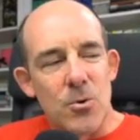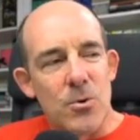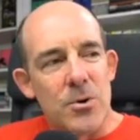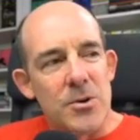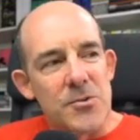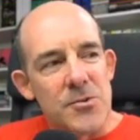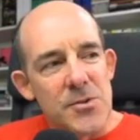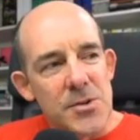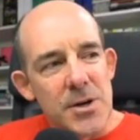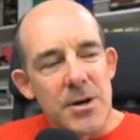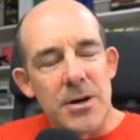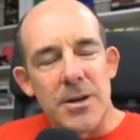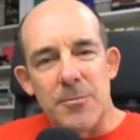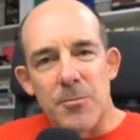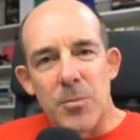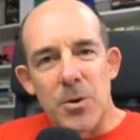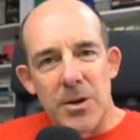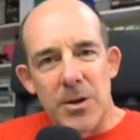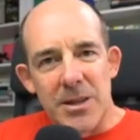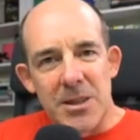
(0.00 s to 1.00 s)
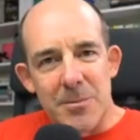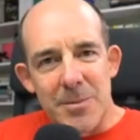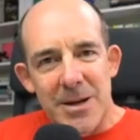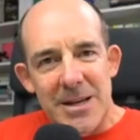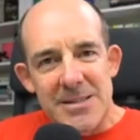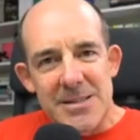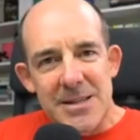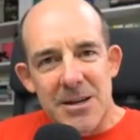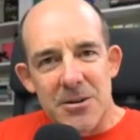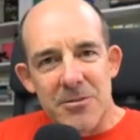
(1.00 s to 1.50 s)
or is not pulling the
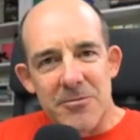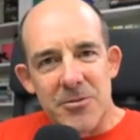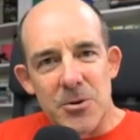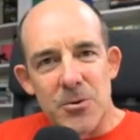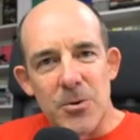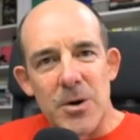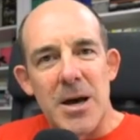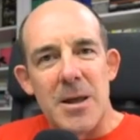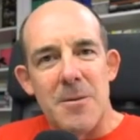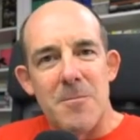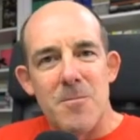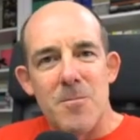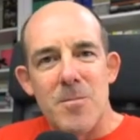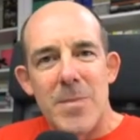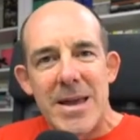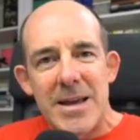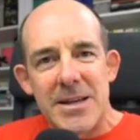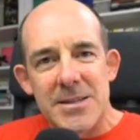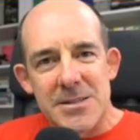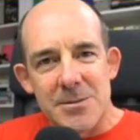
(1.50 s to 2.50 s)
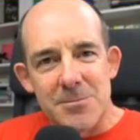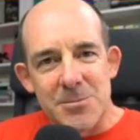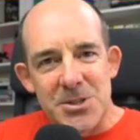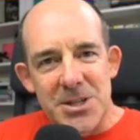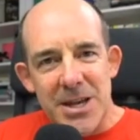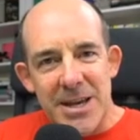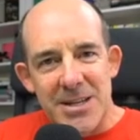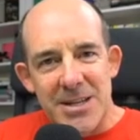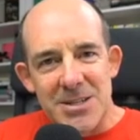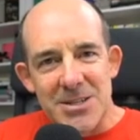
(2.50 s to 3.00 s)
best out of you and make some
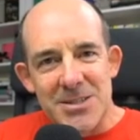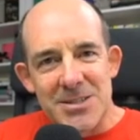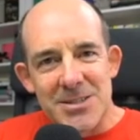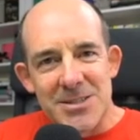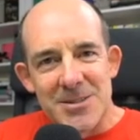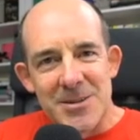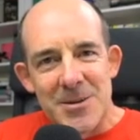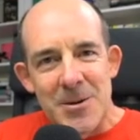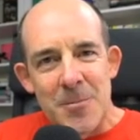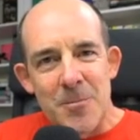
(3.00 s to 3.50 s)
changes,